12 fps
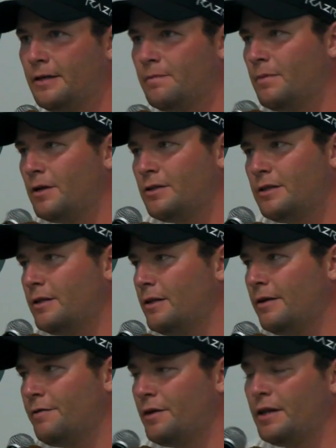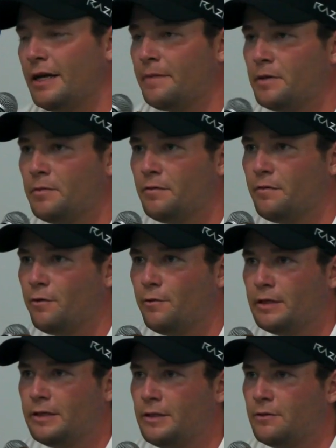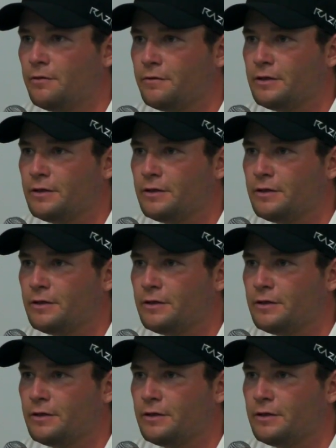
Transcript: Mostly everything happened before we teed off.